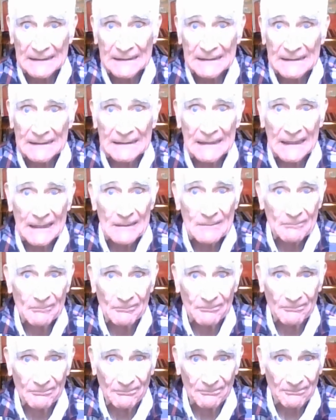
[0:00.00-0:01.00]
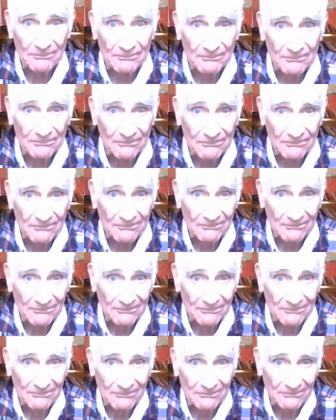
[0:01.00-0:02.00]

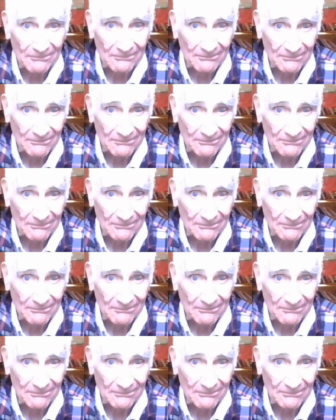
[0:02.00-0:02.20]
No one is speaking in this clip.